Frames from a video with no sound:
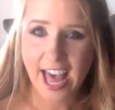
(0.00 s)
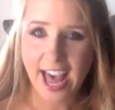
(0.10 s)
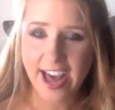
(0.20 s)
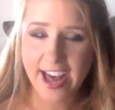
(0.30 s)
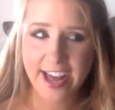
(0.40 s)

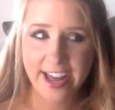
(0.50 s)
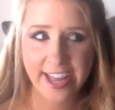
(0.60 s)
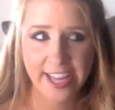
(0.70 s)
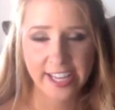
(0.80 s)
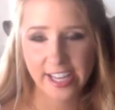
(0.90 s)

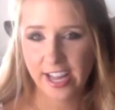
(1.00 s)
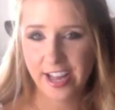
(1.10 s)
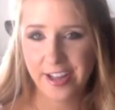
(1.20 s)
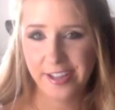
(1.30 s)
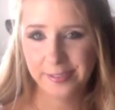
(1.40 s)
I
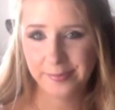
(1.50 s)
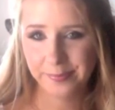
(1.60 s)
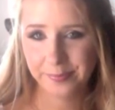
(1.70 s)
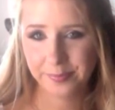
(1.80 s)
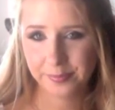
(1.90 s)
um
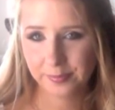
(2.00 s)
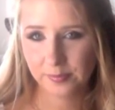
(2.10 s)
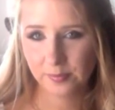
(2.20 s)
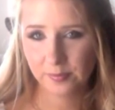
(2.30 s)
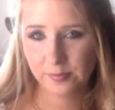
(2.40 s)

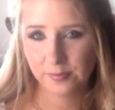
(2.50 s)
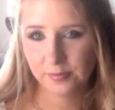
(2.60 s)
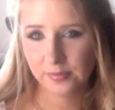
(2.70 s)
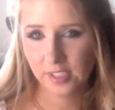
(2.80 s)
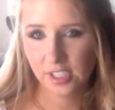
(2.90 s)

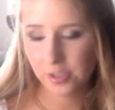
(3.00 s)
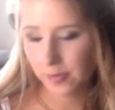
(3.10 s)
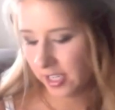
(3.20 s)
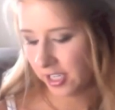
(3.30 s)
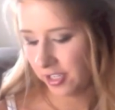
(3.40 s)
just
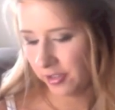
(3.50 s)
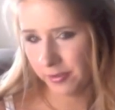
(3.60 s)
want to do a